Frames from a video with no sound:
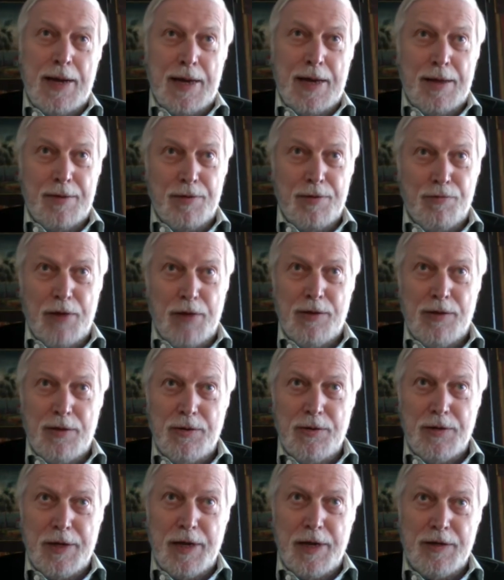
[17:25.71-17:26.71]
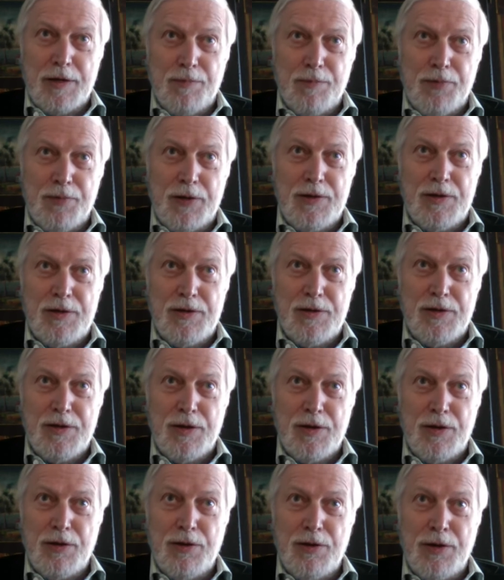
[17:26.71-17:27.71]
threat to international peace and
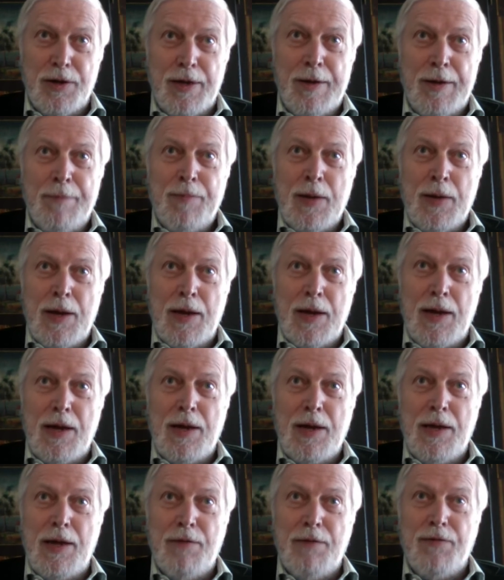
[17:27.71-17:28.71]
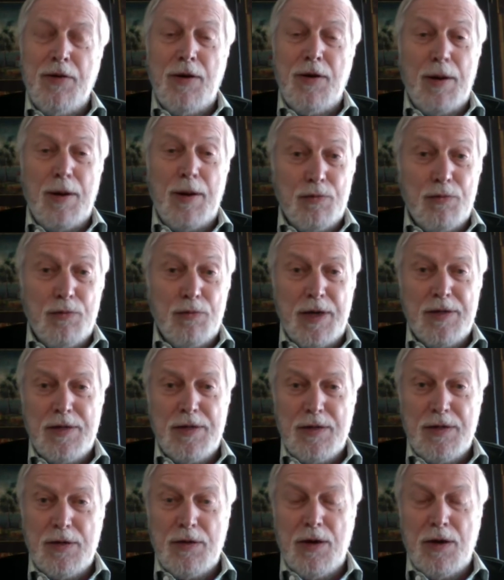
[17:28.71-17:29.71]
security if an arms
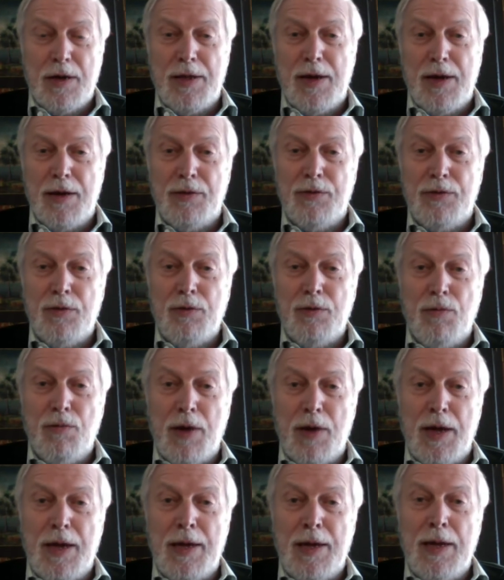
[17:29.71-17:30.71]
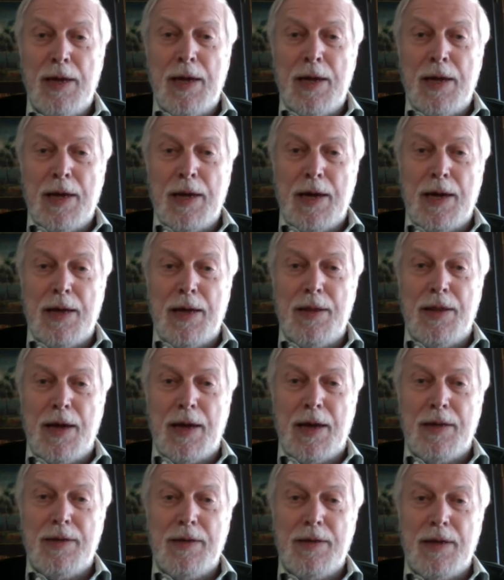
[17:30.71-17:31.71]
race got underway,
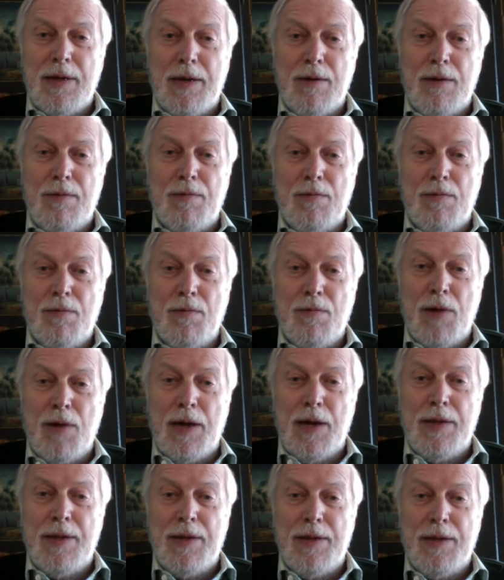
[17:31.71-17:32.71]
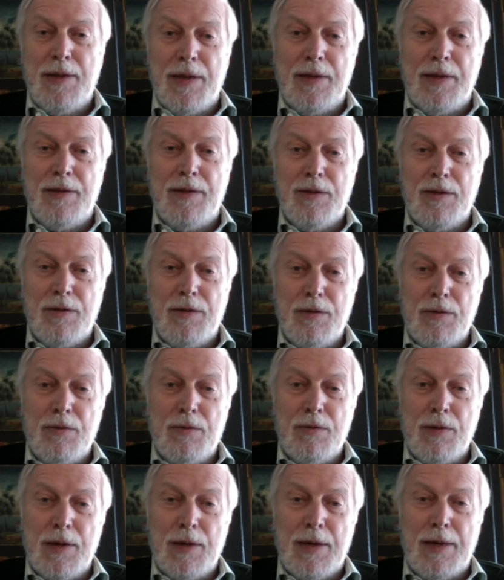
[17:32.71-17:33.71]
that one needed
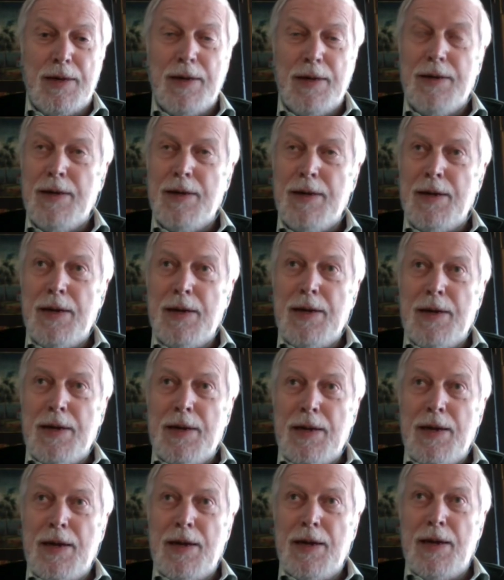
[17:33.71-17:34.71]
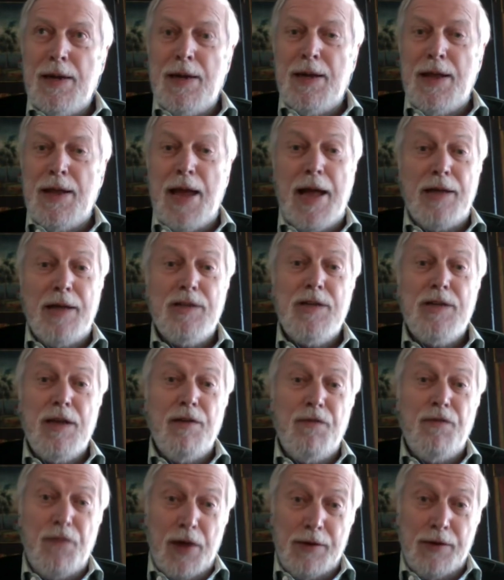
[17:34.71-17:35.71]
to enhance the
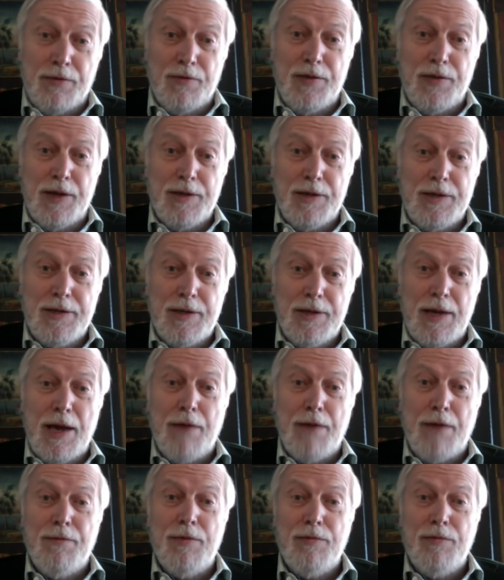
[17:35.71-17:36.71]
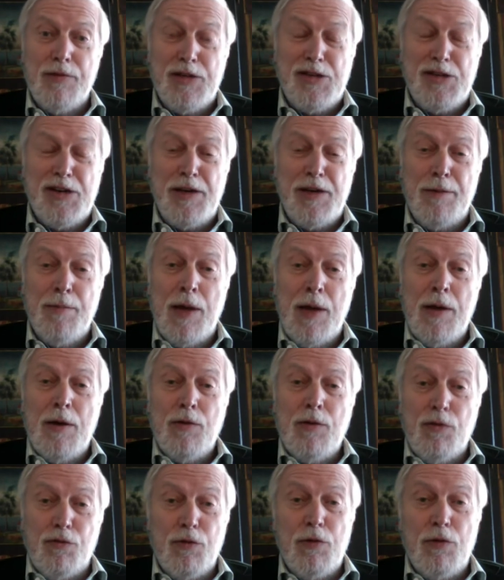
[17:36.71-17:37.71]
effectiveness of the regime
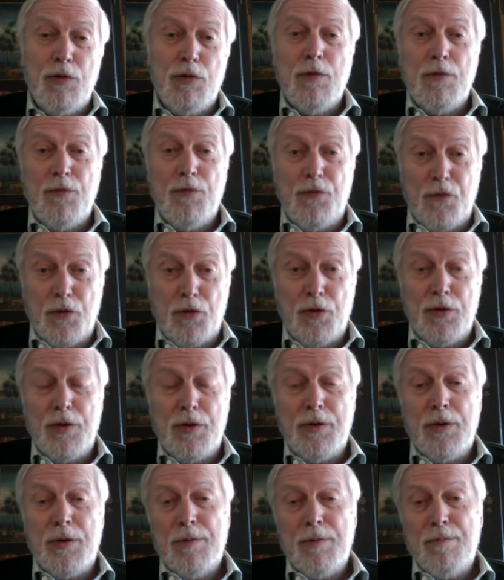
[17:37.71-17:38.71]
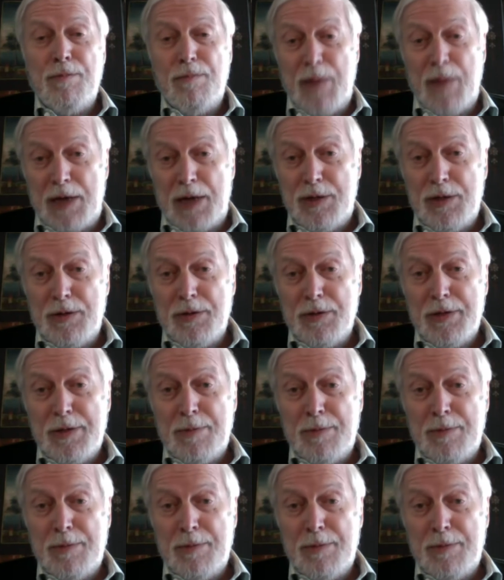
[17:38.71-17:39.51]
through further measures.